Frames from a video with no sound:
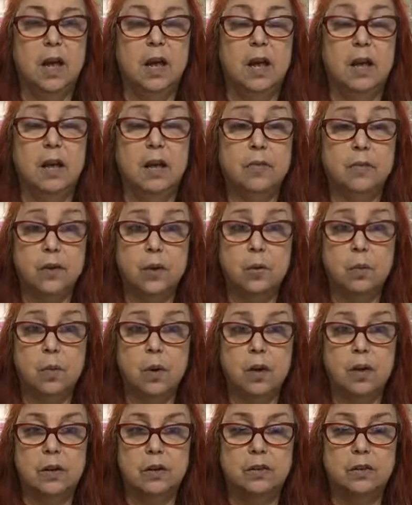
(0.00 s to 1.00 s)
If you
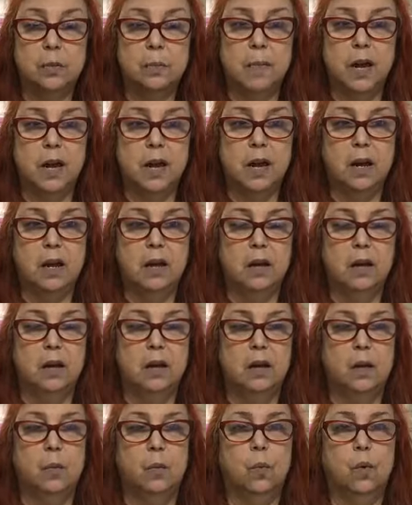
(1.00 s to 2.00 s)
want to make
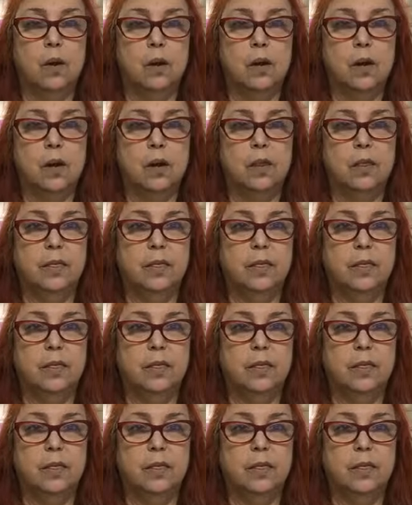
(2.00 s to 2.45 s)
work